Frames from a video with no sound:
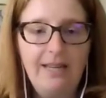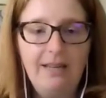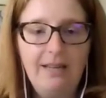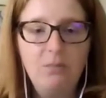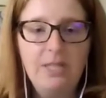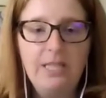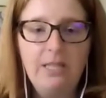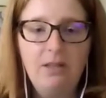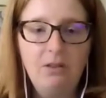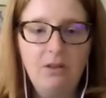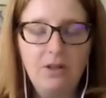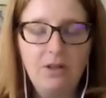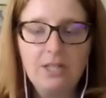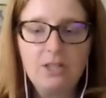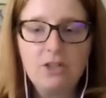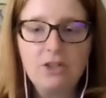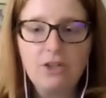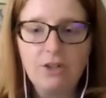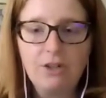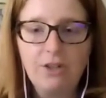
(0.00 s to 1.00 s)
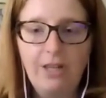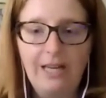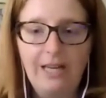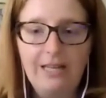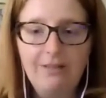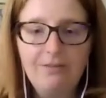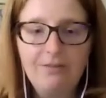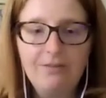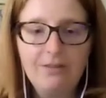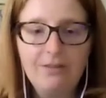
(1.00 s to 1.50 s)
And when you look at your
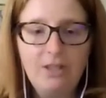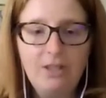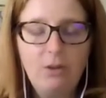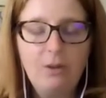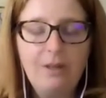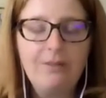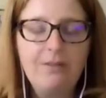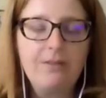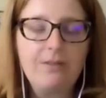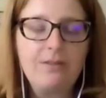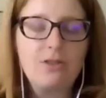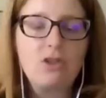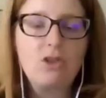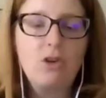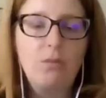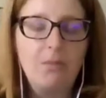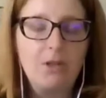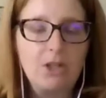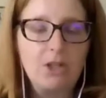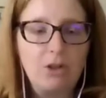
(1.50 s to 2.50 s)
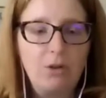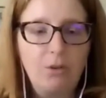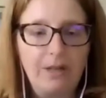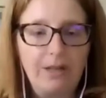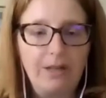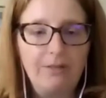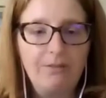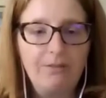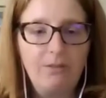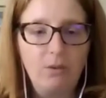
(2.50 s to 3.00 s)
life, you have so much
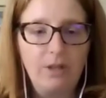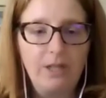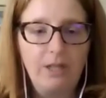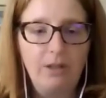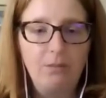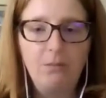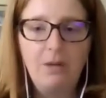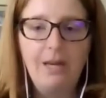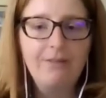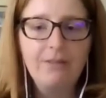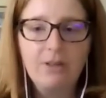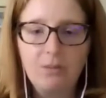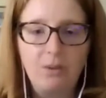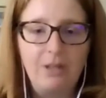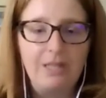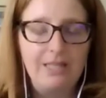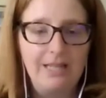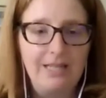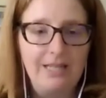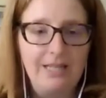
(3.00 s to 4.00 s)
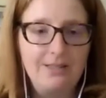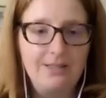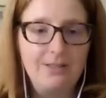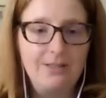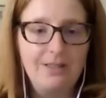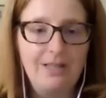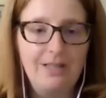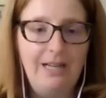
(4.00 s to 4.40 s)
going for you. Everyone does.